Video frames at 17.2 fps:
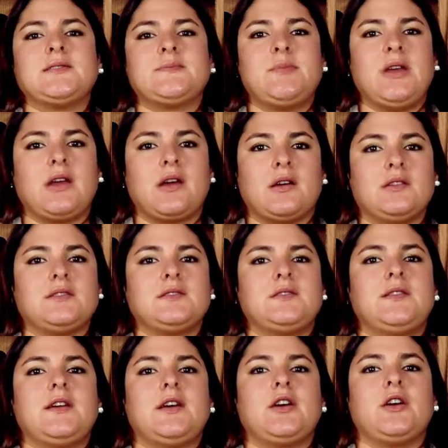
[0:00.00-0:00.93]
because
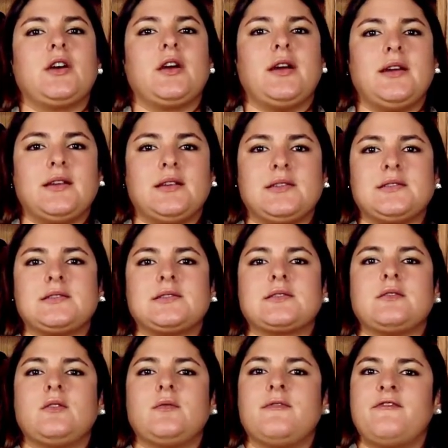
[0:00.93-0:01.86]
there
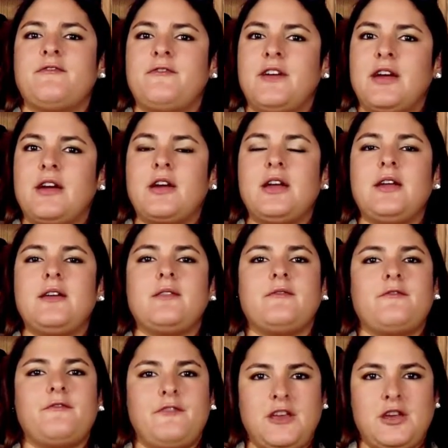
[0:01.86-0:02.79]
is very
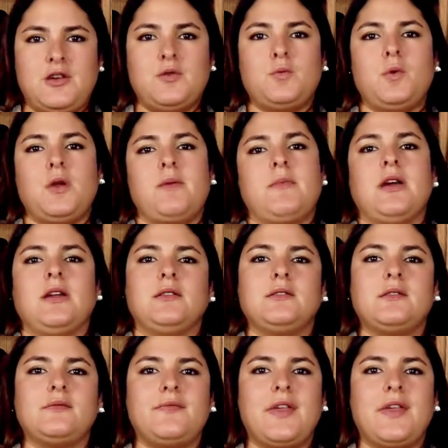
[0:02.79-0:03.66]
few women